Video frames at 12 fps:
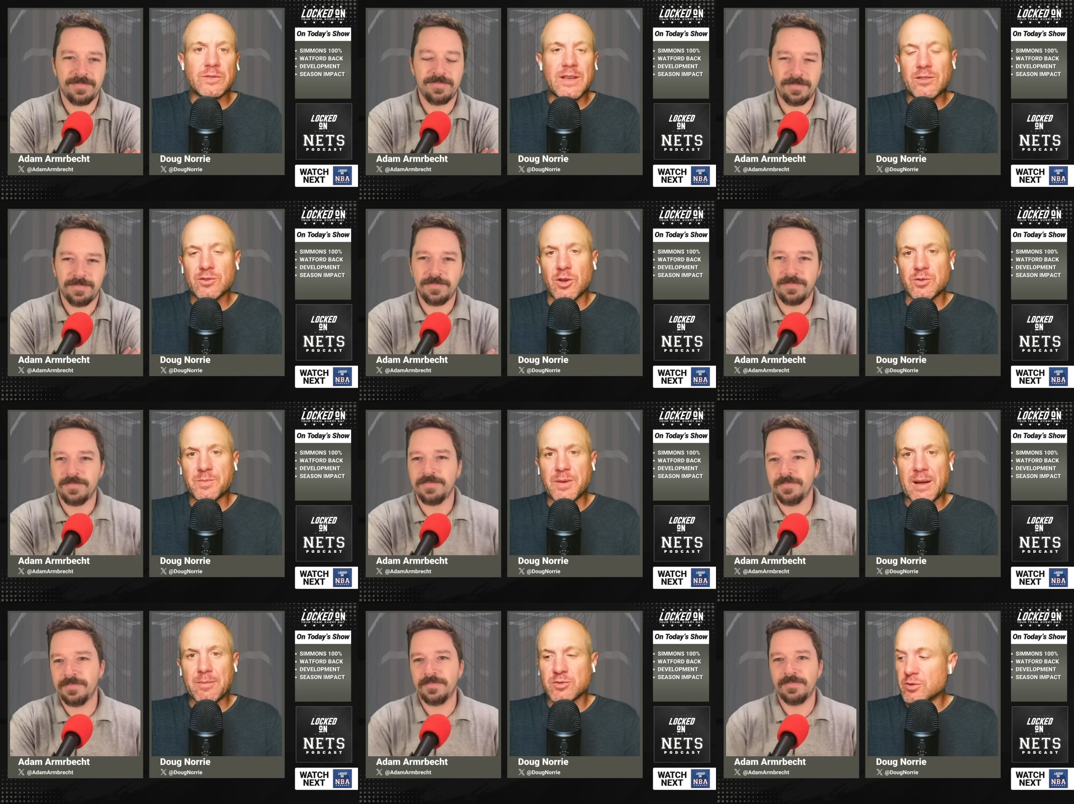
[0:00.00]
Speaker 1: and there's always
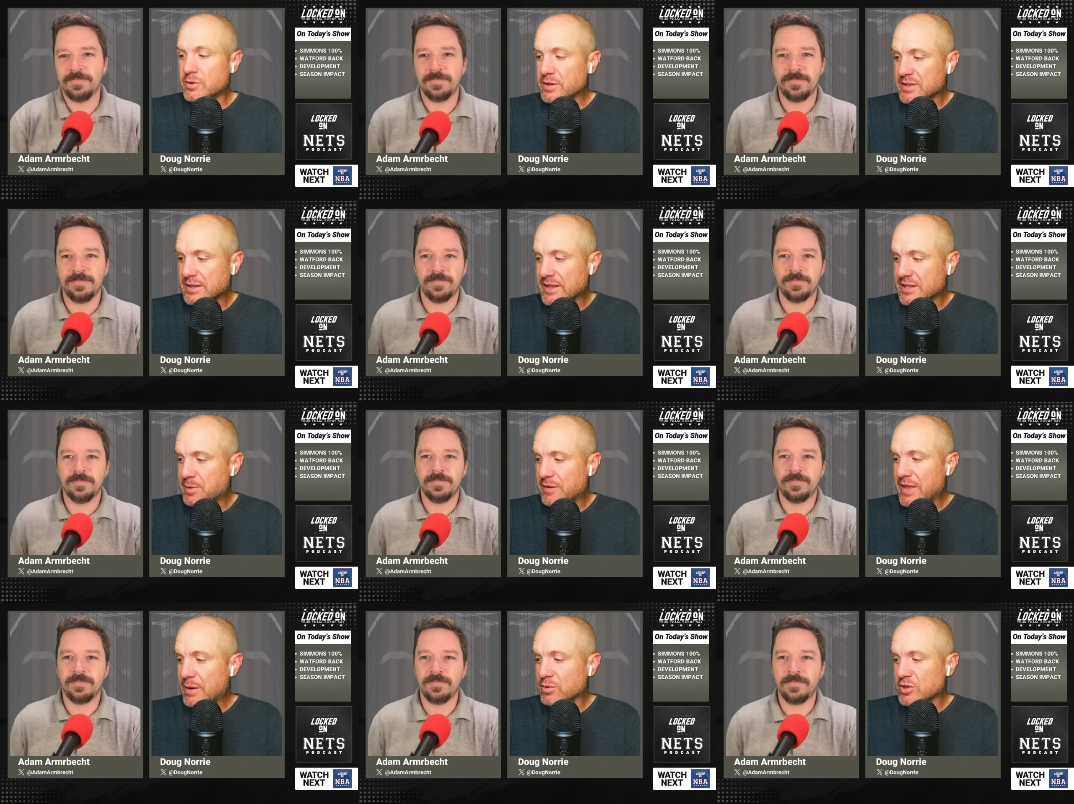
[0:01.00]
be opportunities like this, but
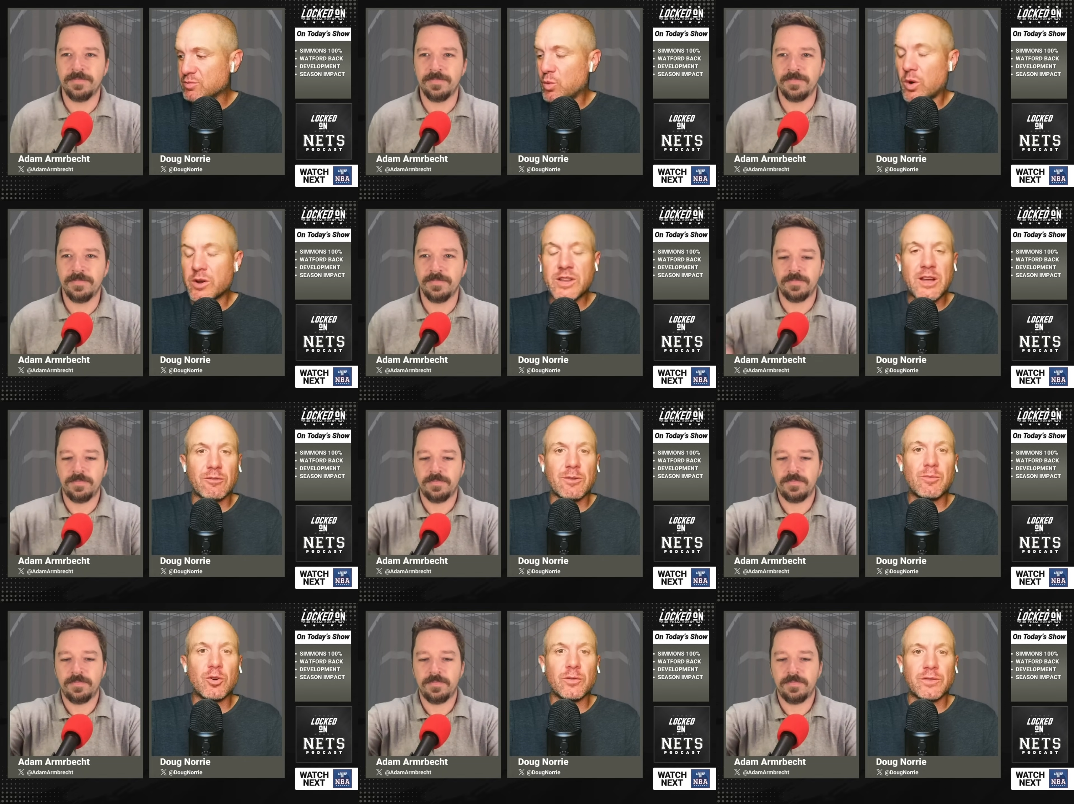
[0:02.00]
if they were just one year
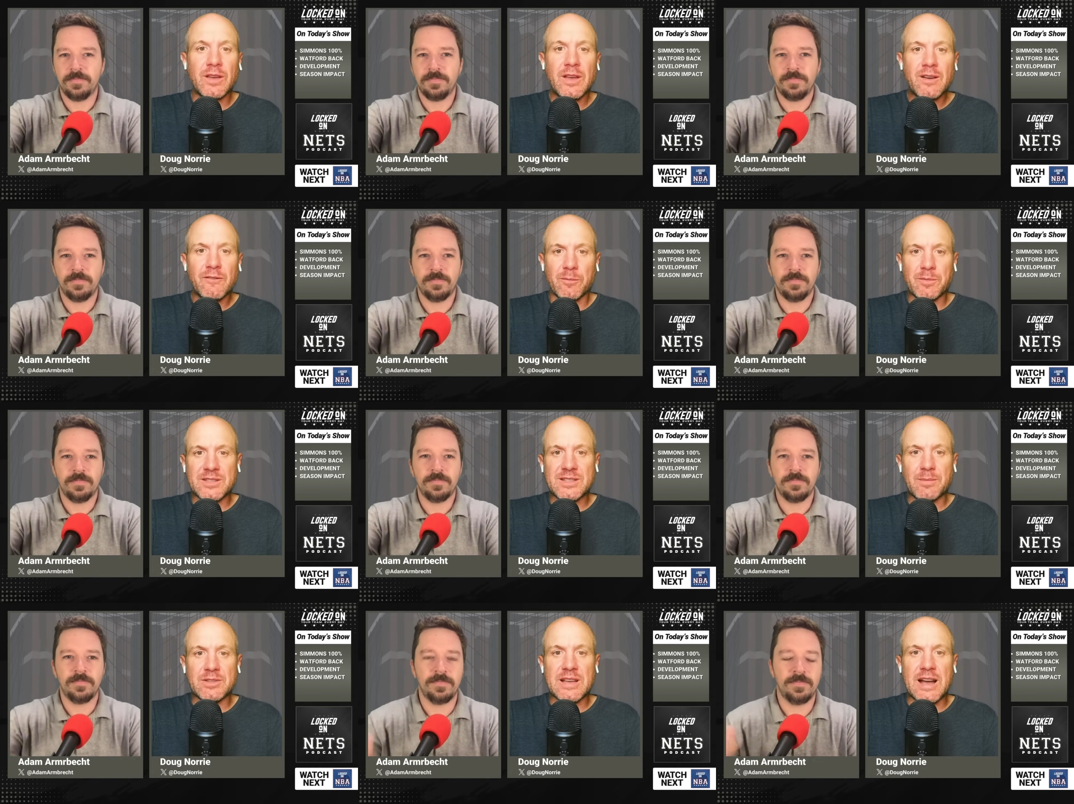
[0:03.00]
removed from the
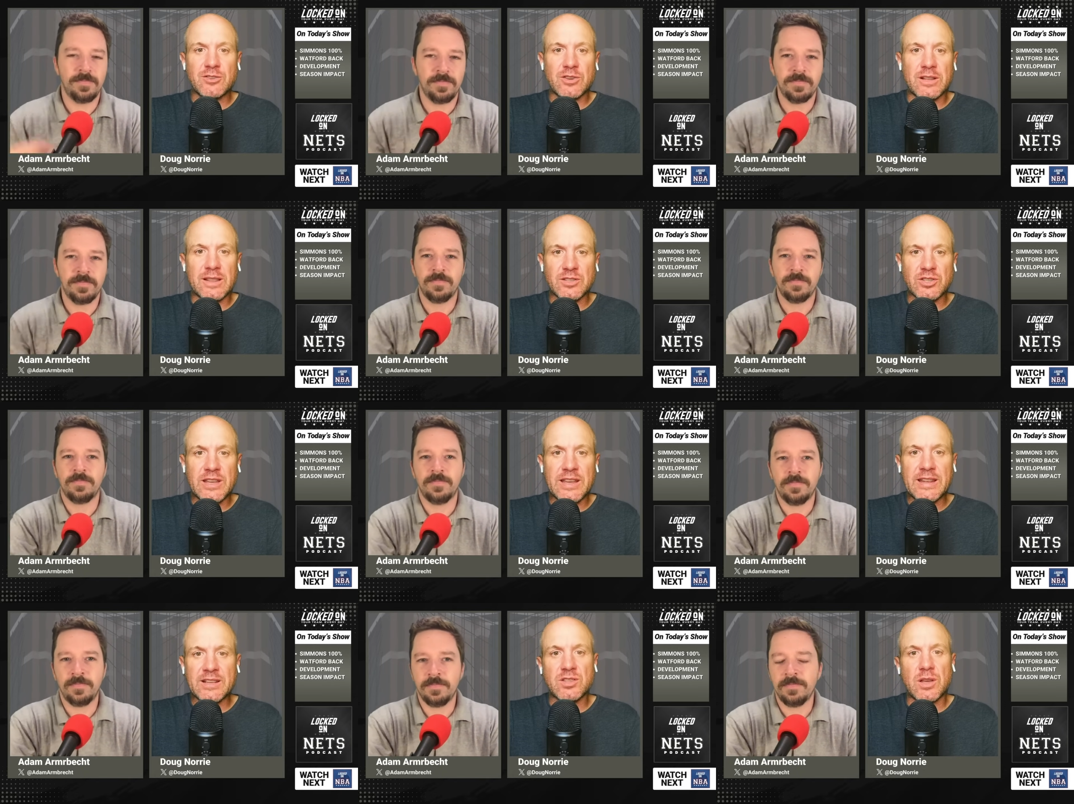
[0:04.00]
Simmons contract, that's just
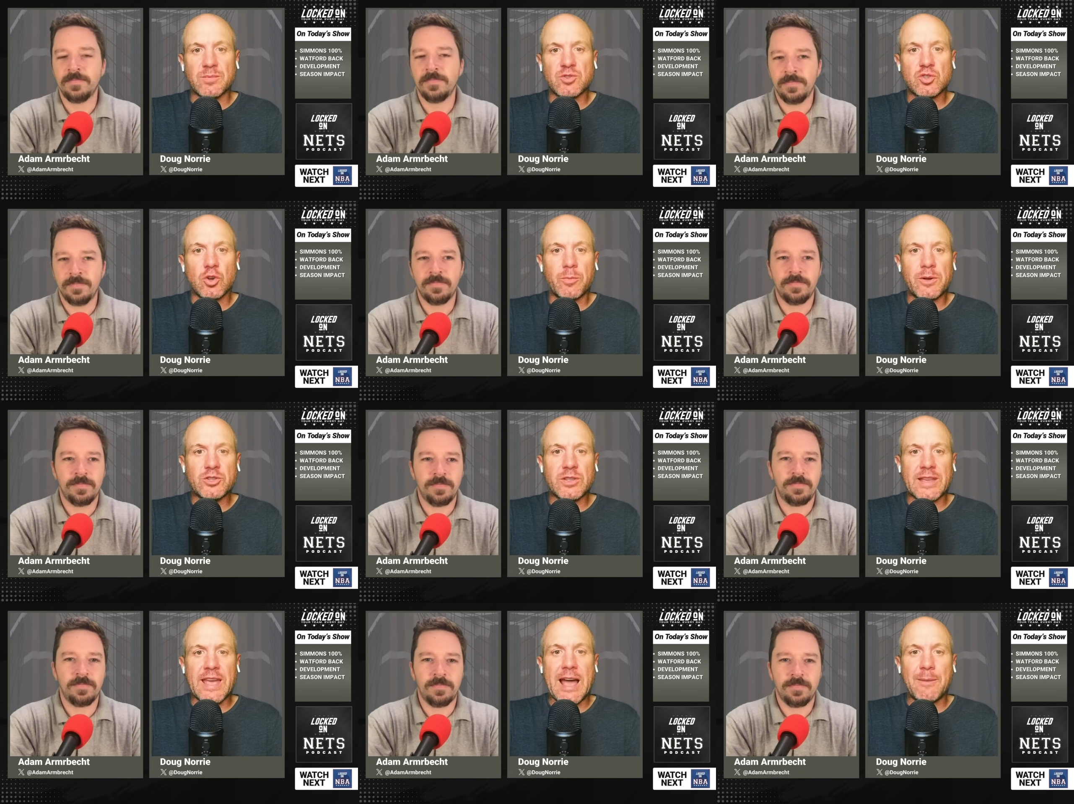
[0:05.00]
eating up so much of
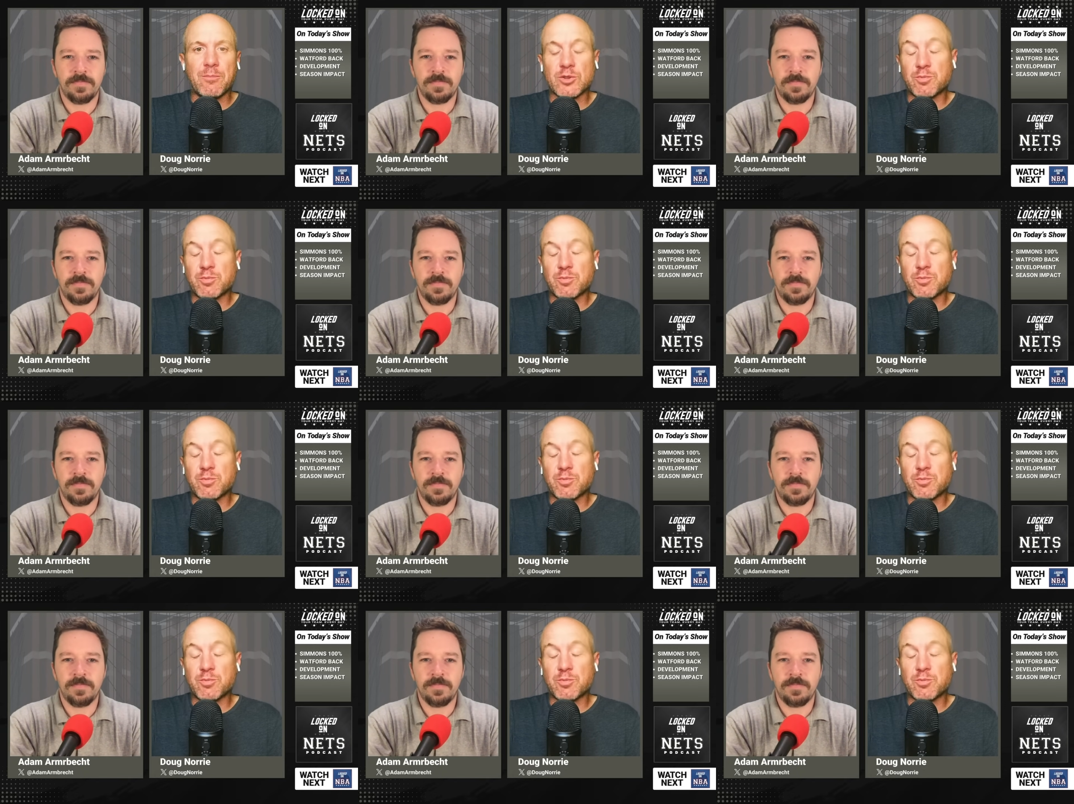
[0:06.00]
the cap, which